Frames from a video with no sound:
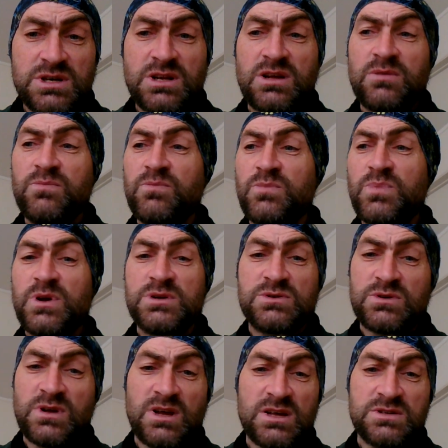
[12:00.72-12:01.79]
any
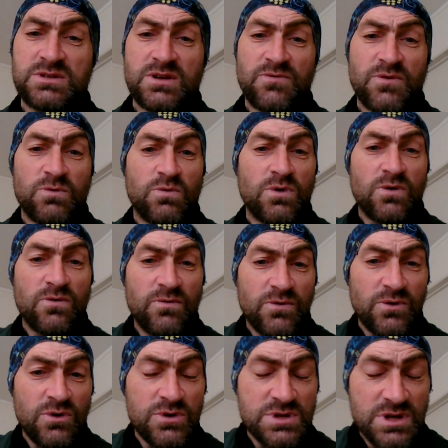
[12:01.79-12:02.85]
person who has different real
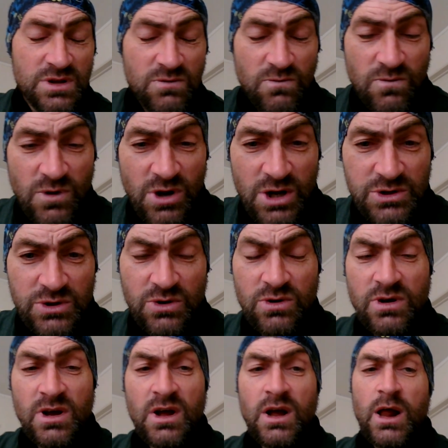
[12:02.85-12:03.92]
views in what I
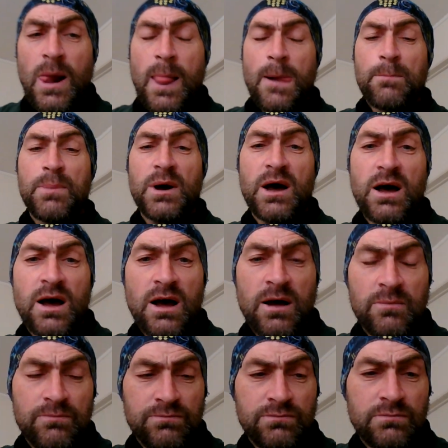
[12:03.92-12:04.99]
do. But
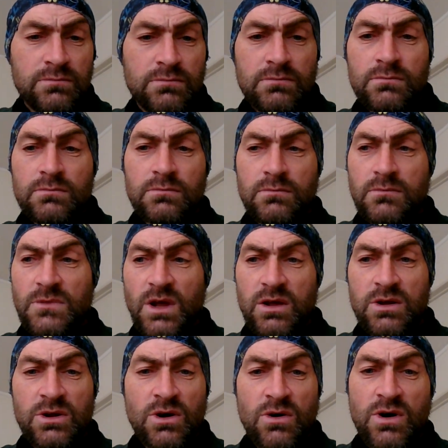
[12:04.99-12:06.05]
I
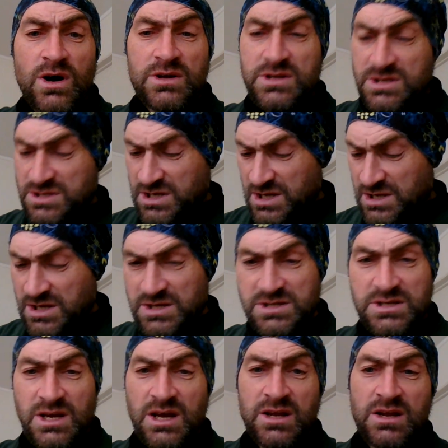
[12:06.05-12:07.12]
just think in this
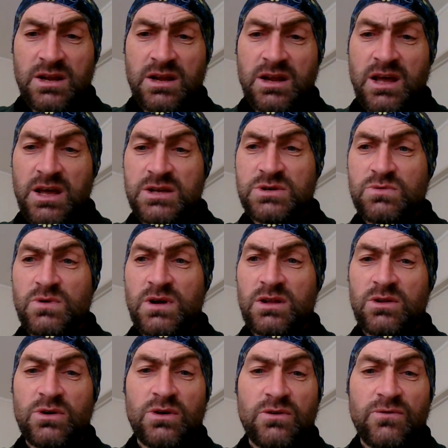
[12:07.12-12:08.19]
day and age, where a
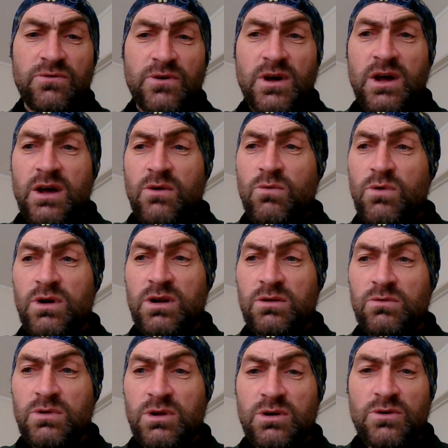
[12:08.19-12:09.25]
lot of
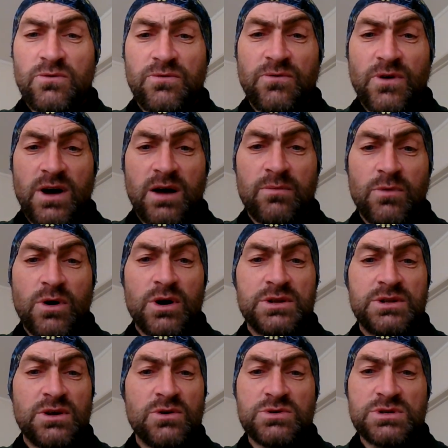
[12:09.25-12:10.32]

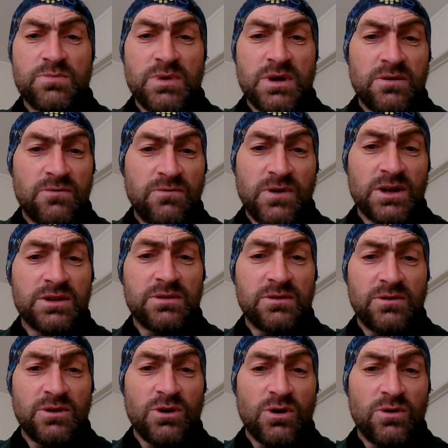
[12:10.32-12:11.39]
ideals are being
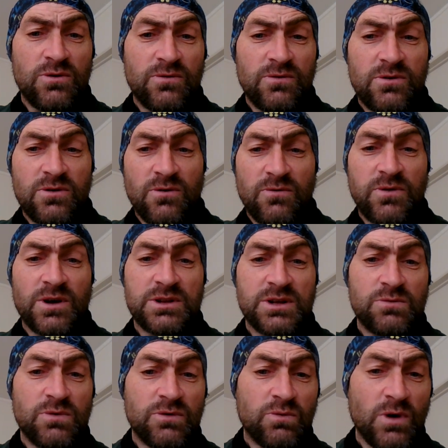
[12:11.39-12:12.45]

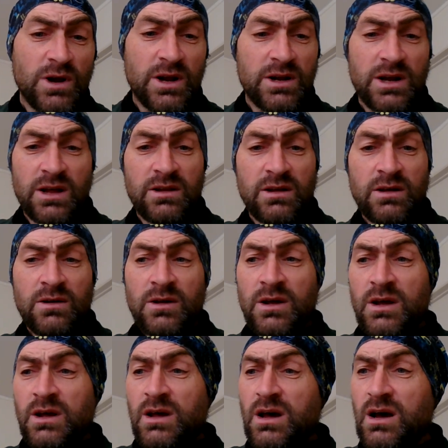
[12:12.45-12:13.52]
conflicted with one another.
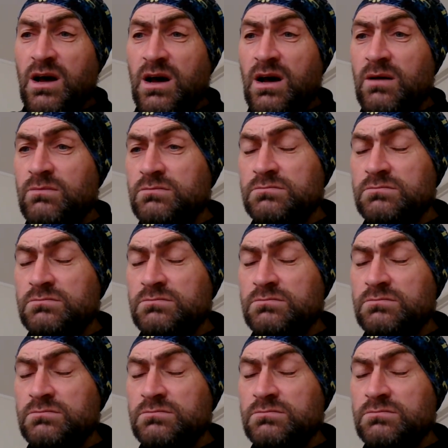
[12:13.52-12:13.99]
The